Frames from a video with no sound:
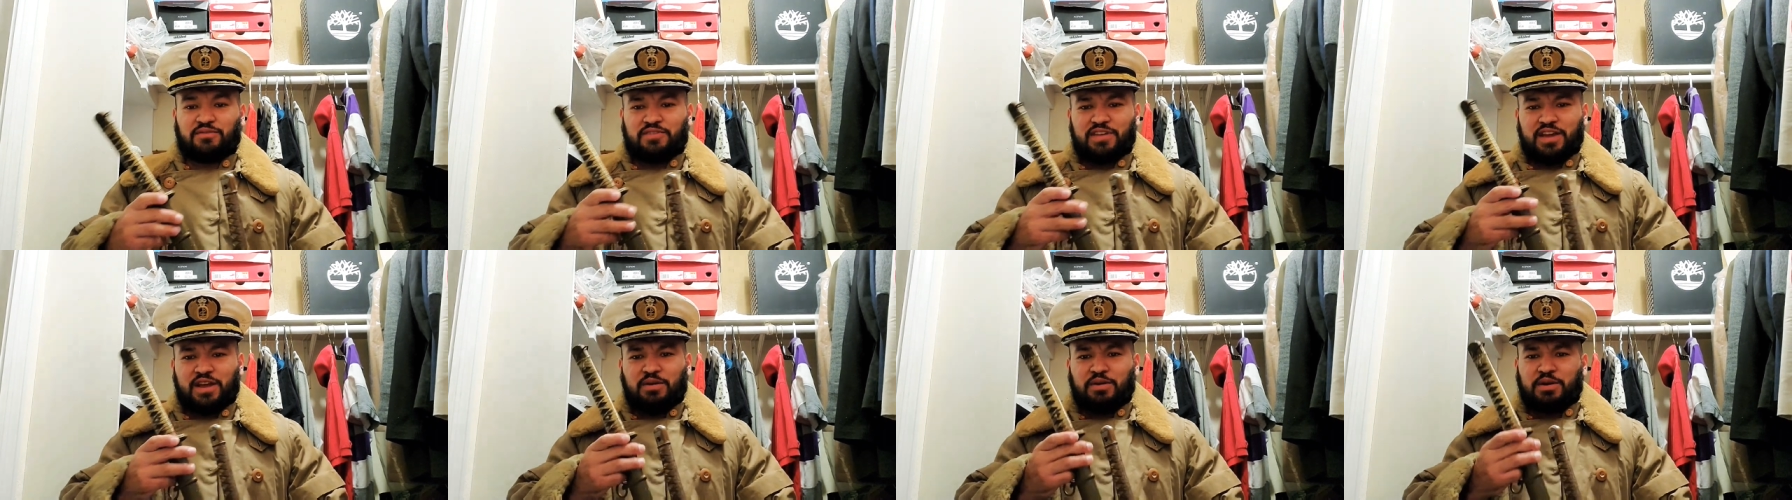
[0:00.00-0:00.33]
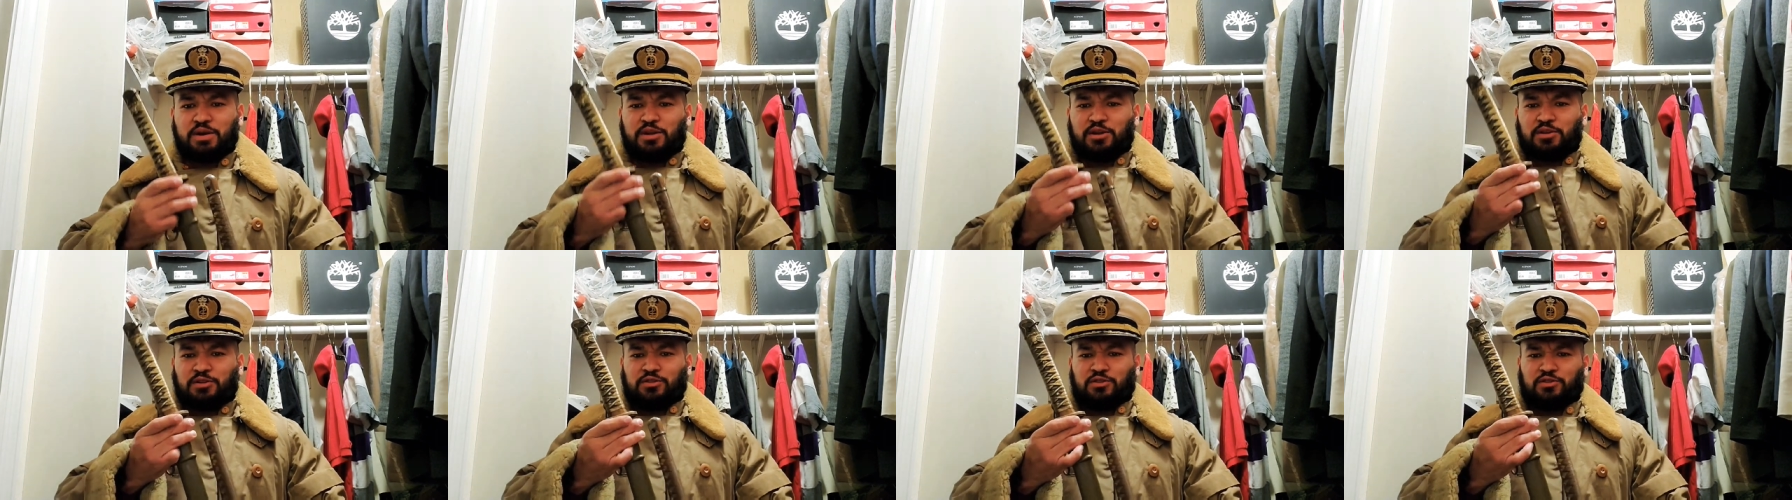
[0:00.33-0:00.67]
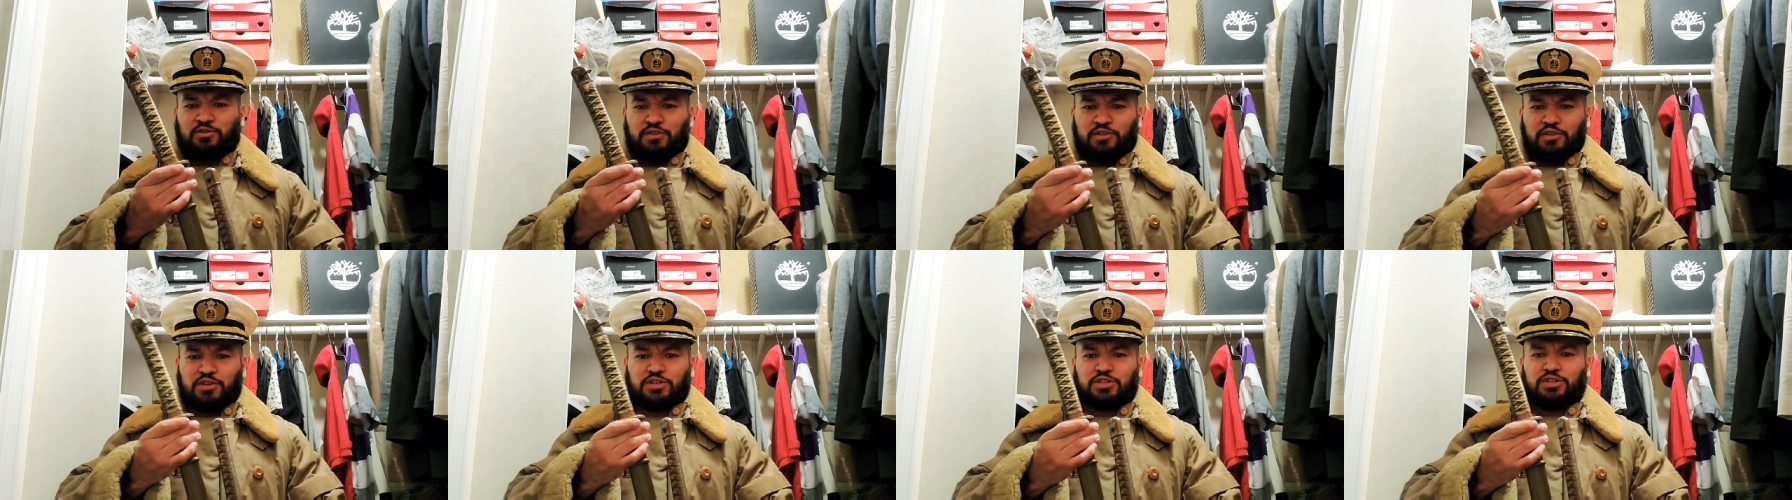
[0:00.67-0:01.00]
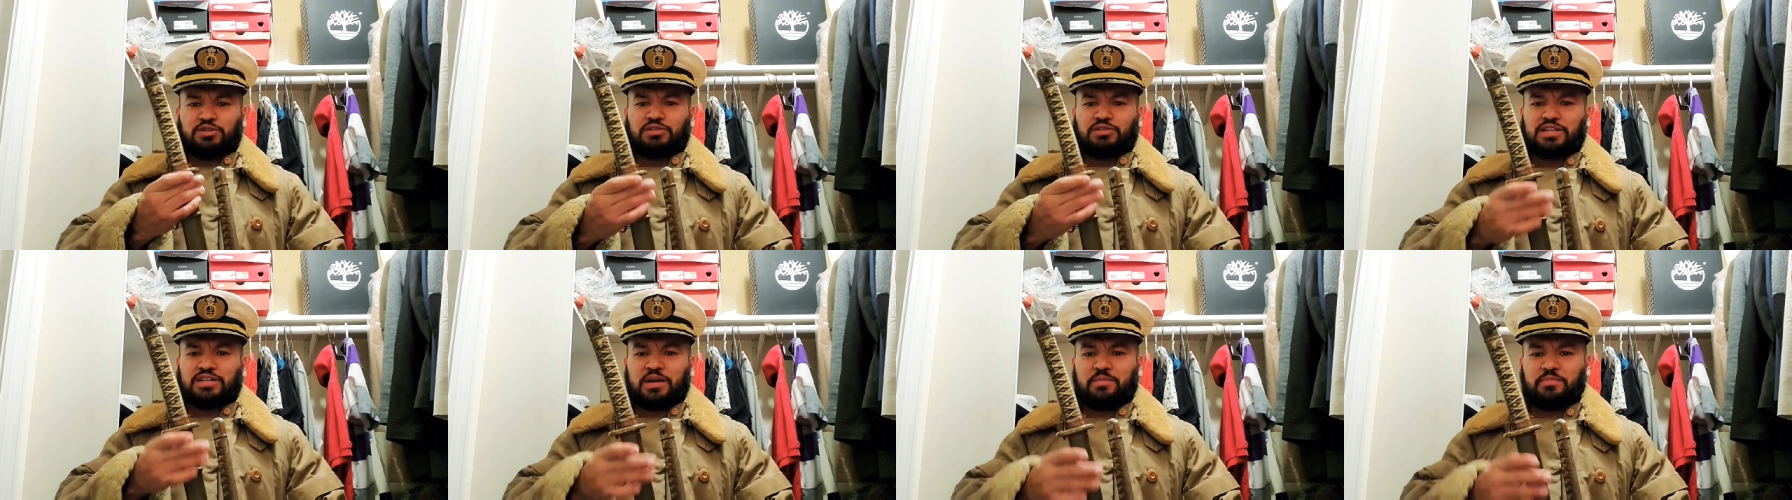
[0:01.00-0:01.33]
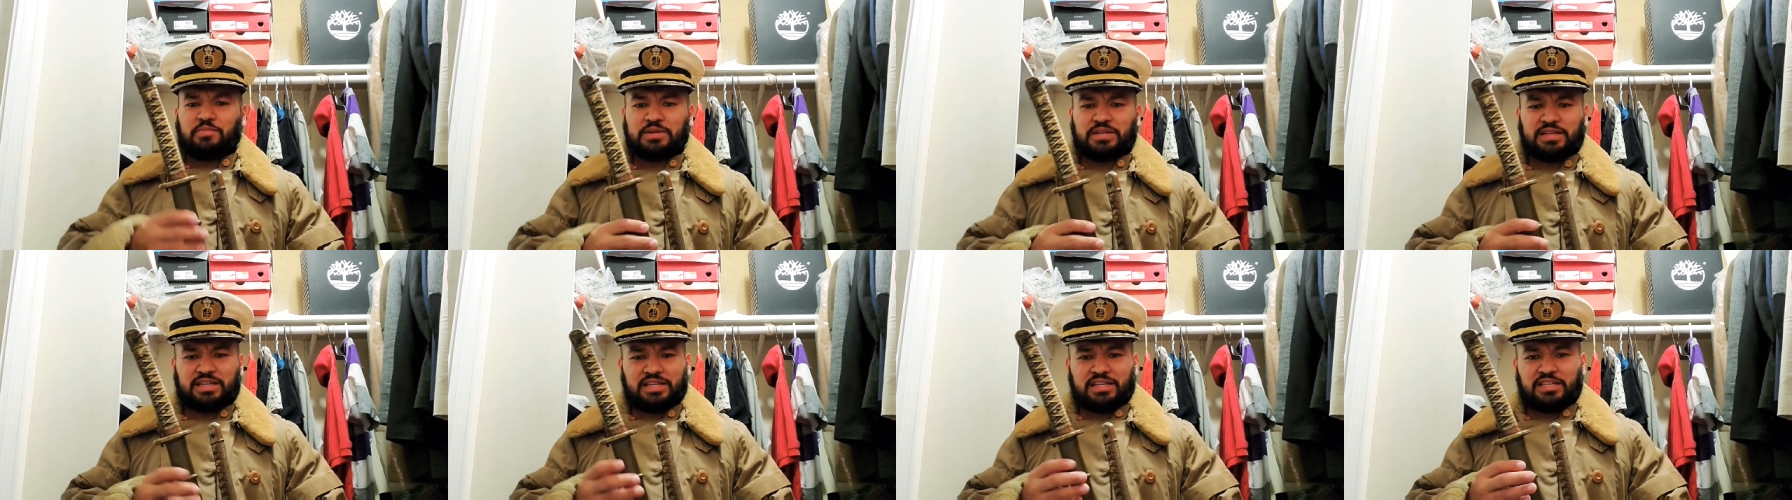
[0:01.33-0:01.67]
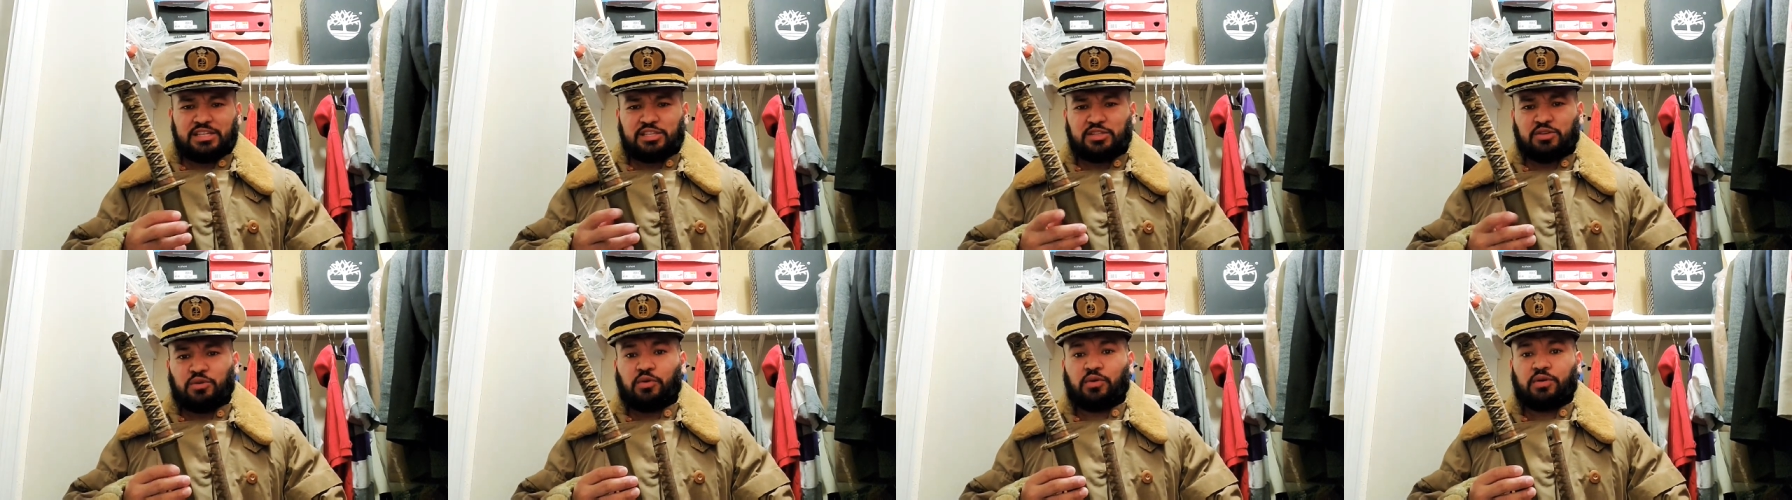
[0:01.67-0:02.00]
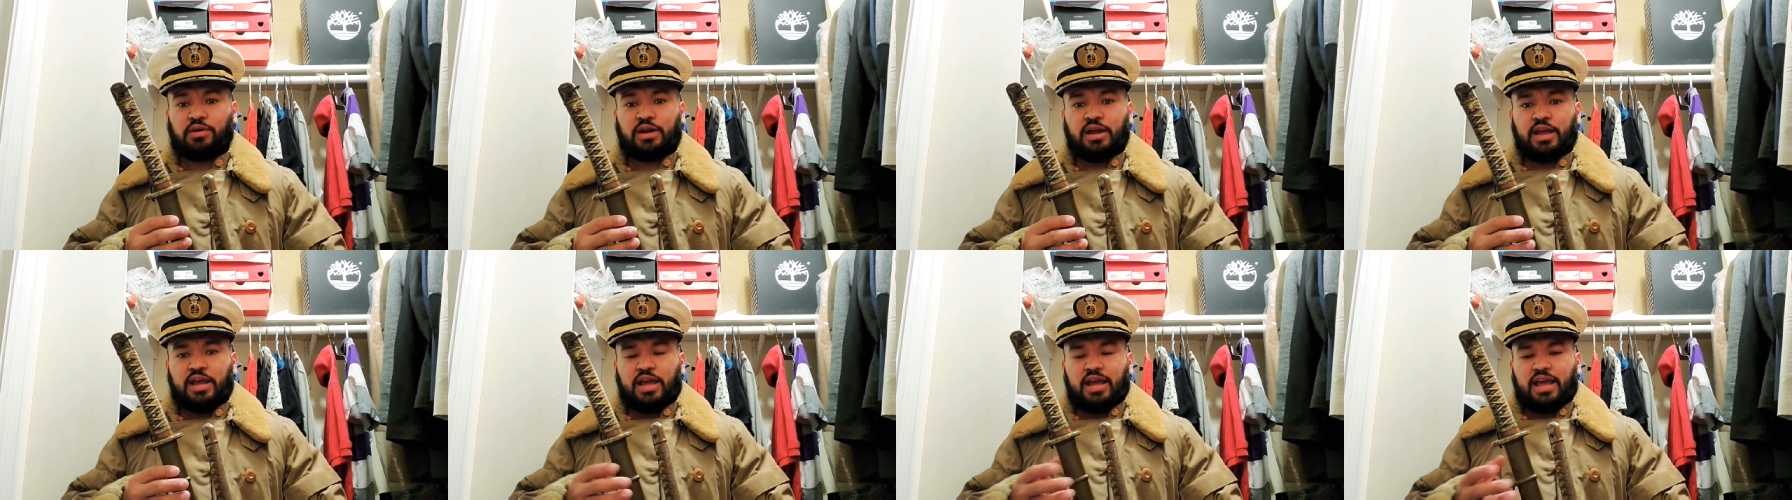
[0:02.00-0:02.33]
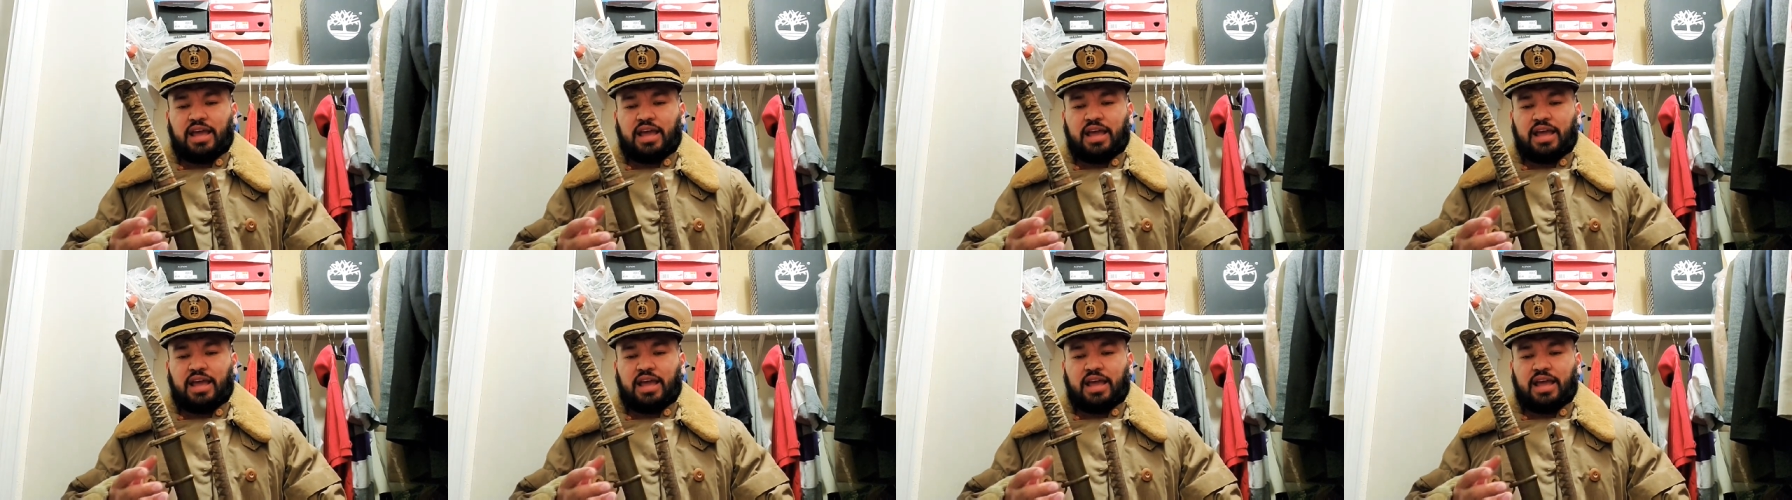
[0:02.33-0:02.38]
very controversial Japanese sword.